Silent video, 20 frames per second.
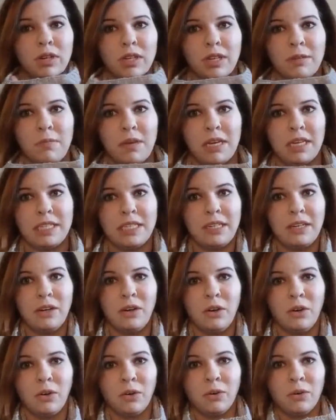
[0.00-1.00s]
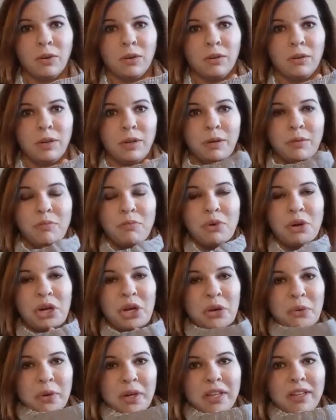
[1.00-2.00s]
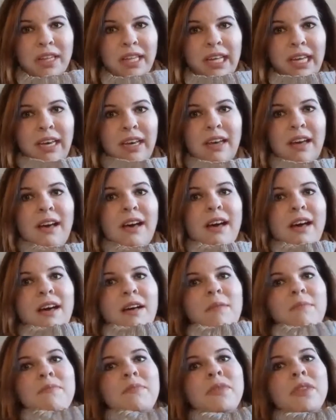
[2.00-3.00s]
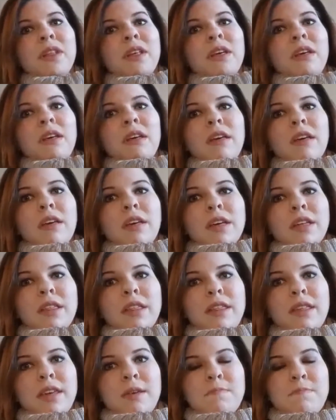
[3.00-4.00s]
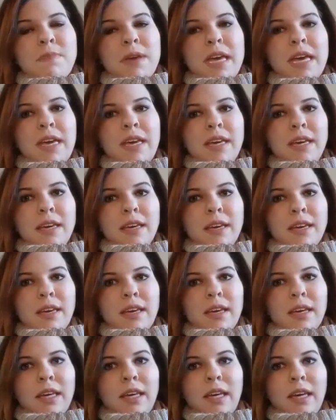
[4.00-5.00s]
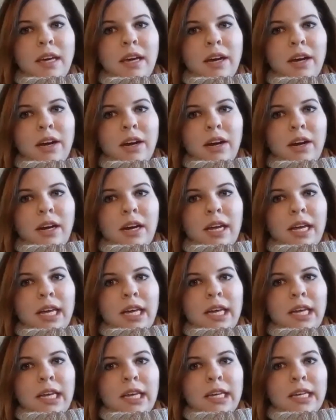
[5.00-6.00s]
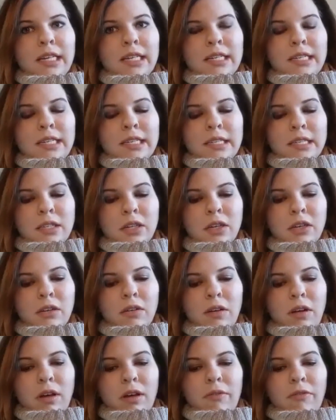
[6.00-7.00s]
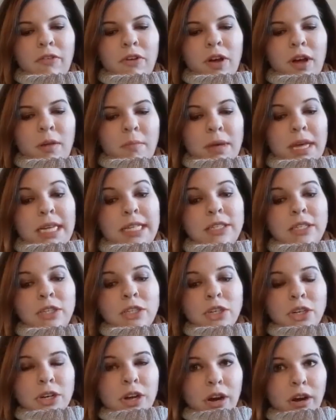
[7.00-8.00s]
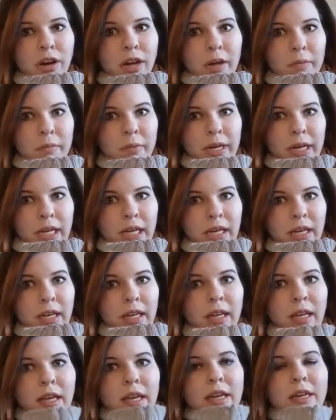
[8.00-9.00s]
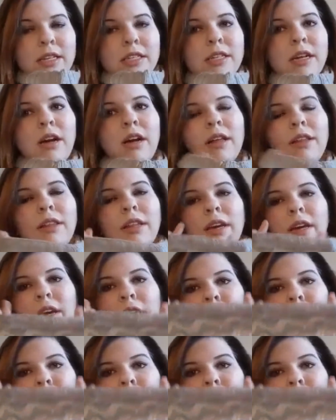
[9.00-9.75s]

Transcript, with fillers: really makes it go pretty quickly. Um, the pink here is from Hey Sister Yarn Company. It is on